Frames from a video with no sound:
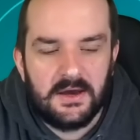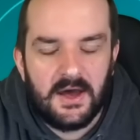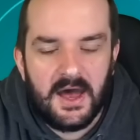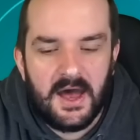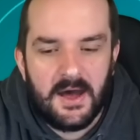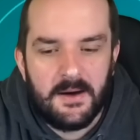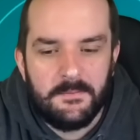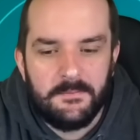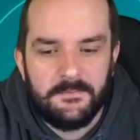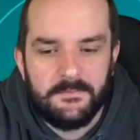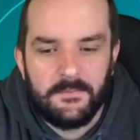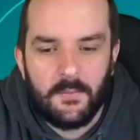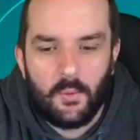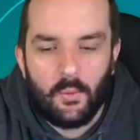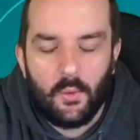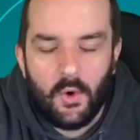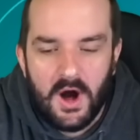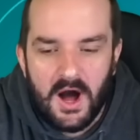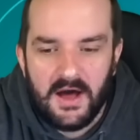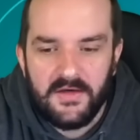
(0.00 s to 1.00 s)

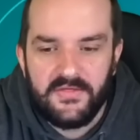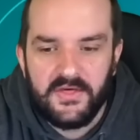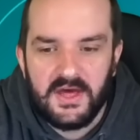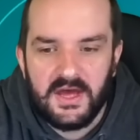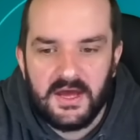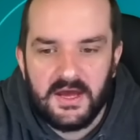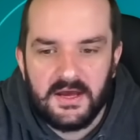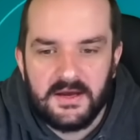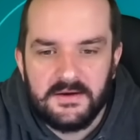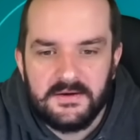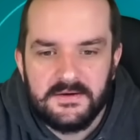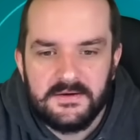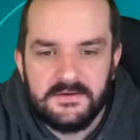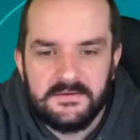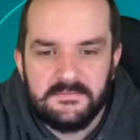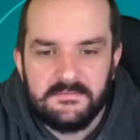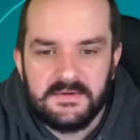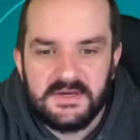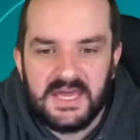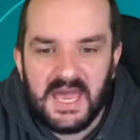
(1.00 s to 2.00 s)
what other
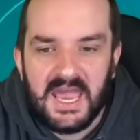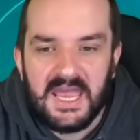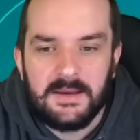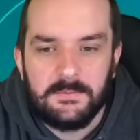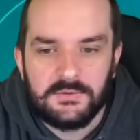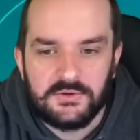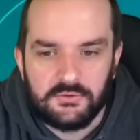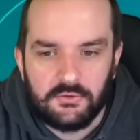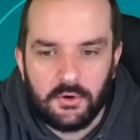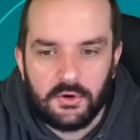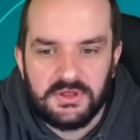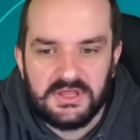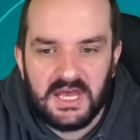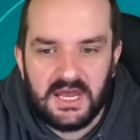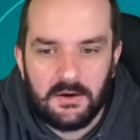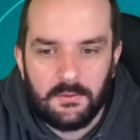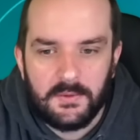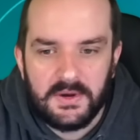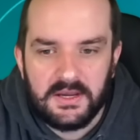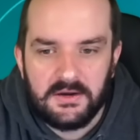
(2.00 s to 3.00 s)
games are on
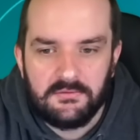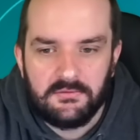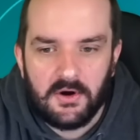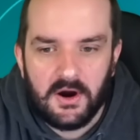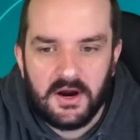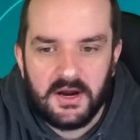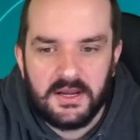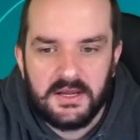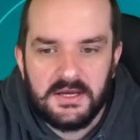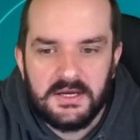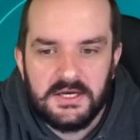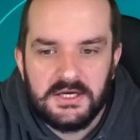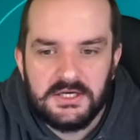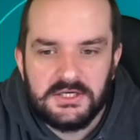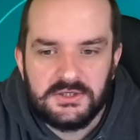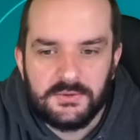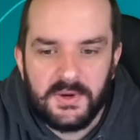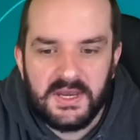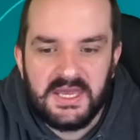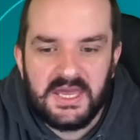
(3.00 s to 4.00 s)
that week, right?
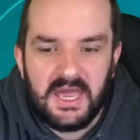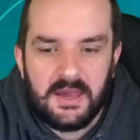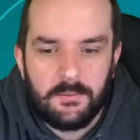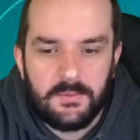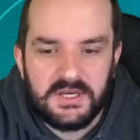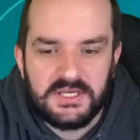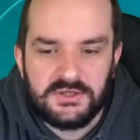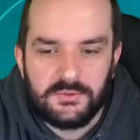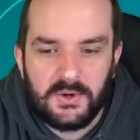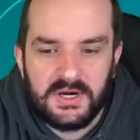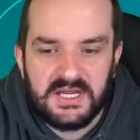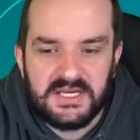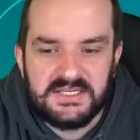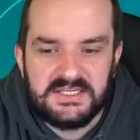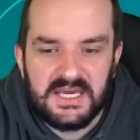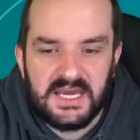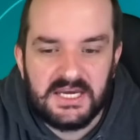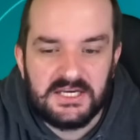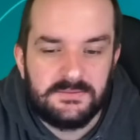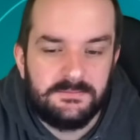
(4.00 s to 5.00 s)
So in game week
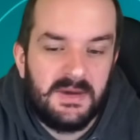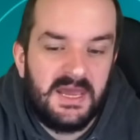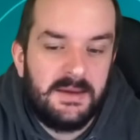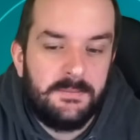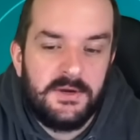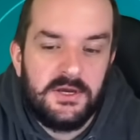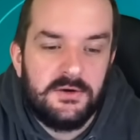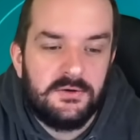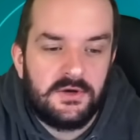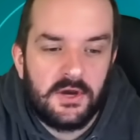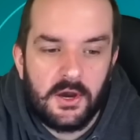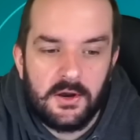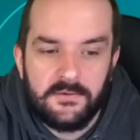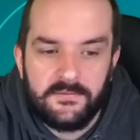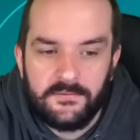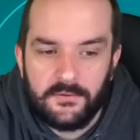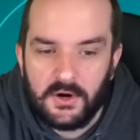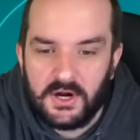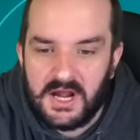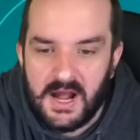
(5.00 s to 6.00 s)
26, maybe you go
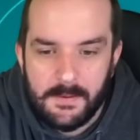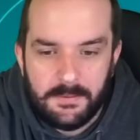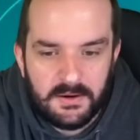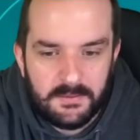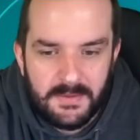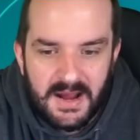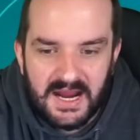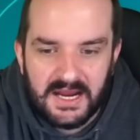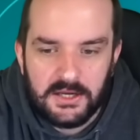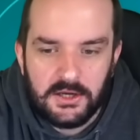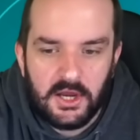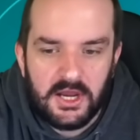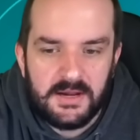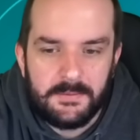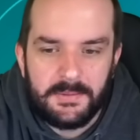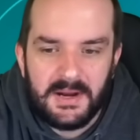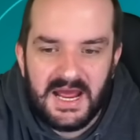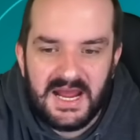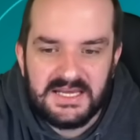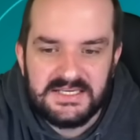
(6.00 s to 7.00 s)
for a couple of Man United
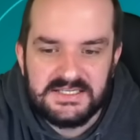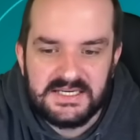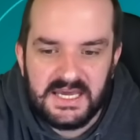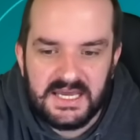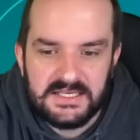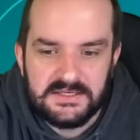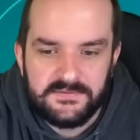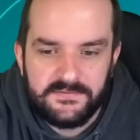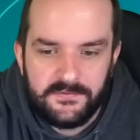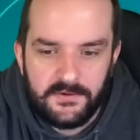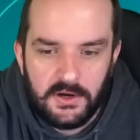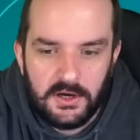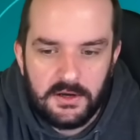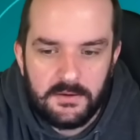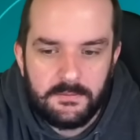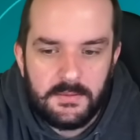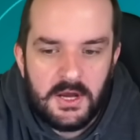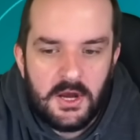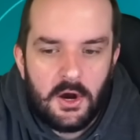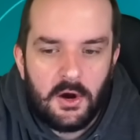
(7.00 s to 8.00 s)
players against
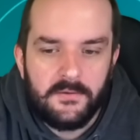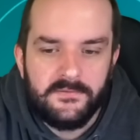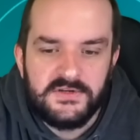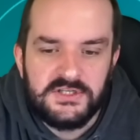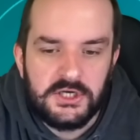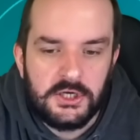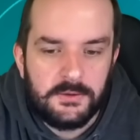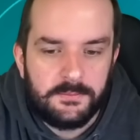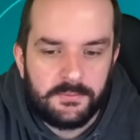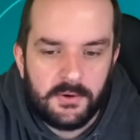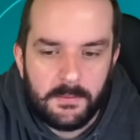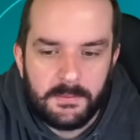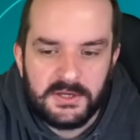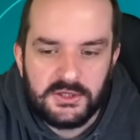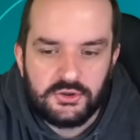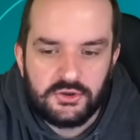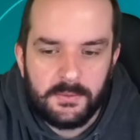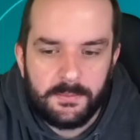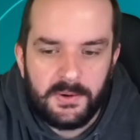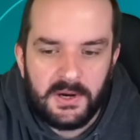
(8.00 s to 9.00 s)
Fulham. Obviously, you'd probably
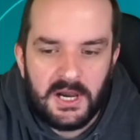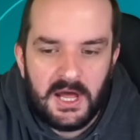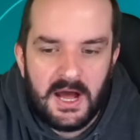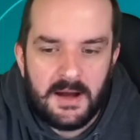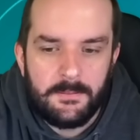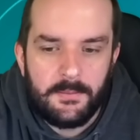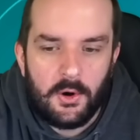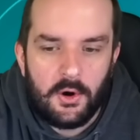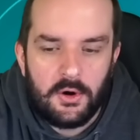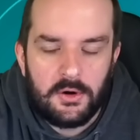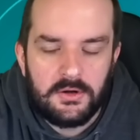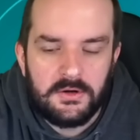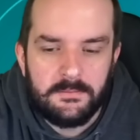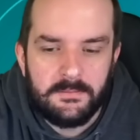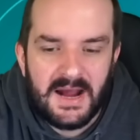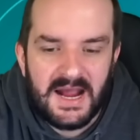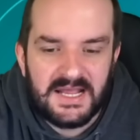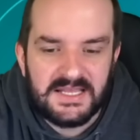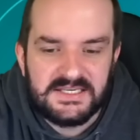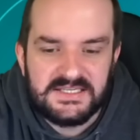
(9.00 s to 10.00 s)
triple up on
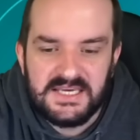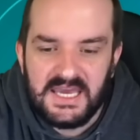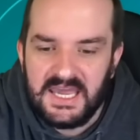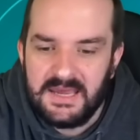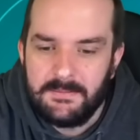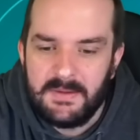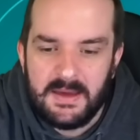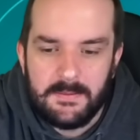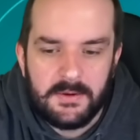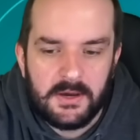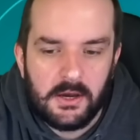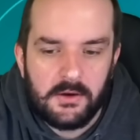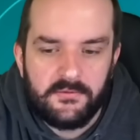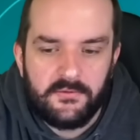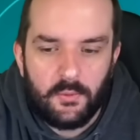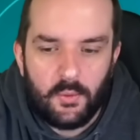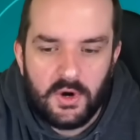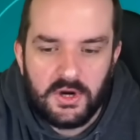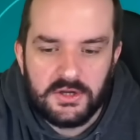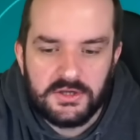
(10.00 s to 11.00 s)
Man City, maybe go for
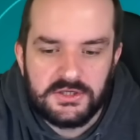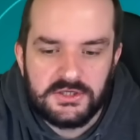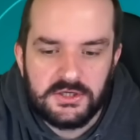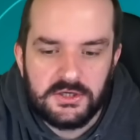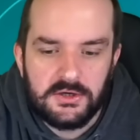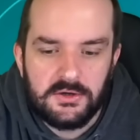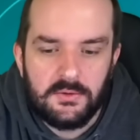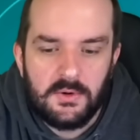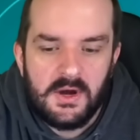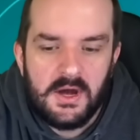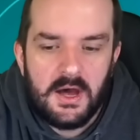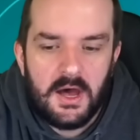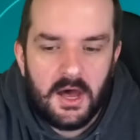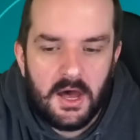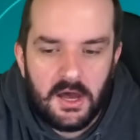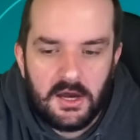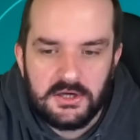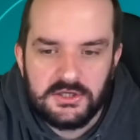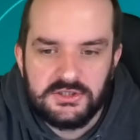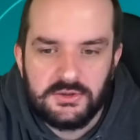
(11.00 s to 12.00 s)
one or two
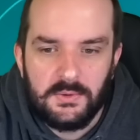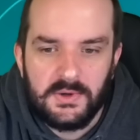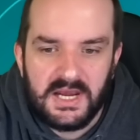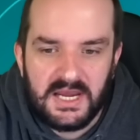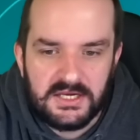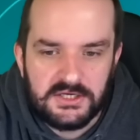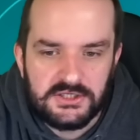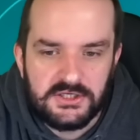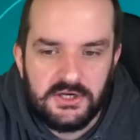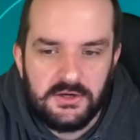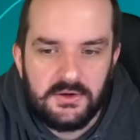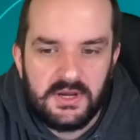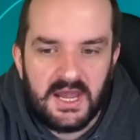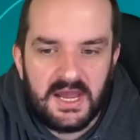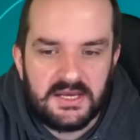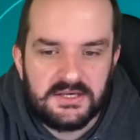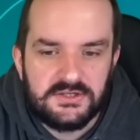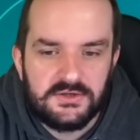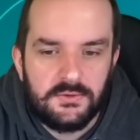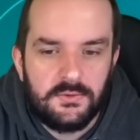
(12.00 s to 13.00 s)
Arsenal against
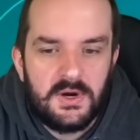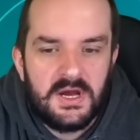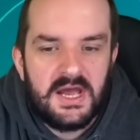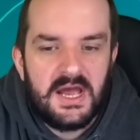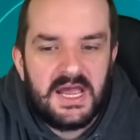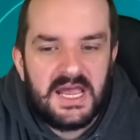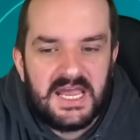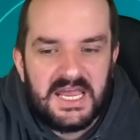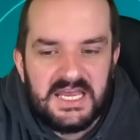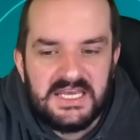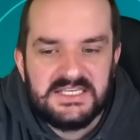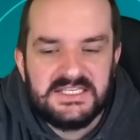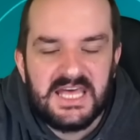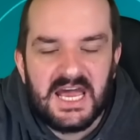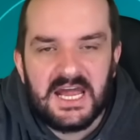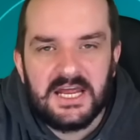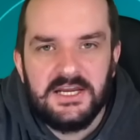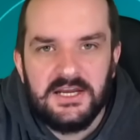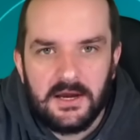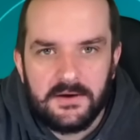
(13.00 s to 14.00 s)
Newcastle. Is
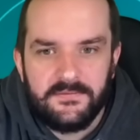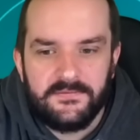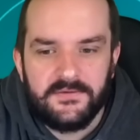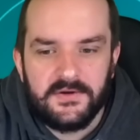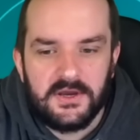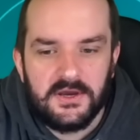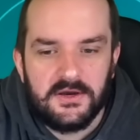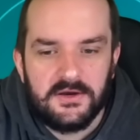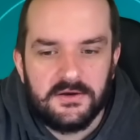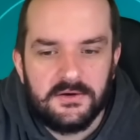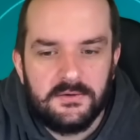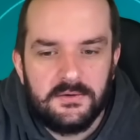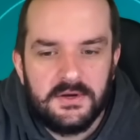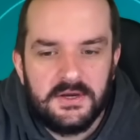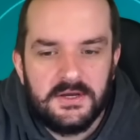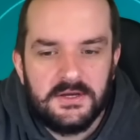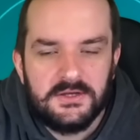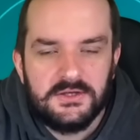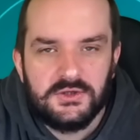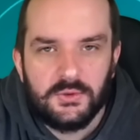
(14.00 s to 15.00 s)
that enough for you
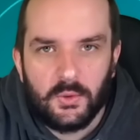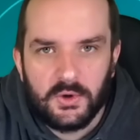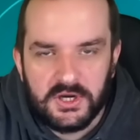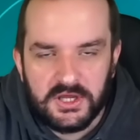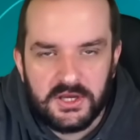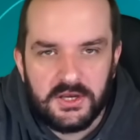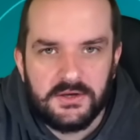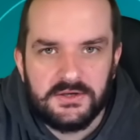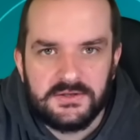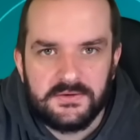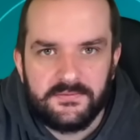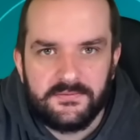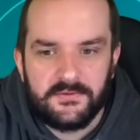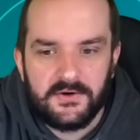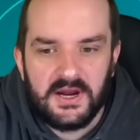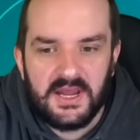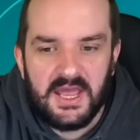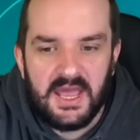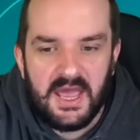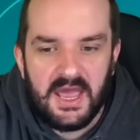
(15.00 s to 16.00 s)
to want to use the
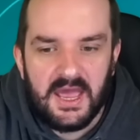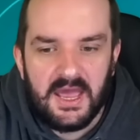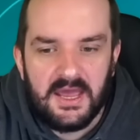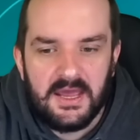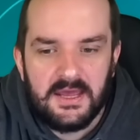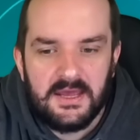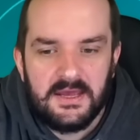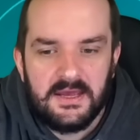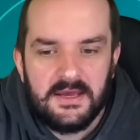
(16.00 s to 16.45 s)
free hit?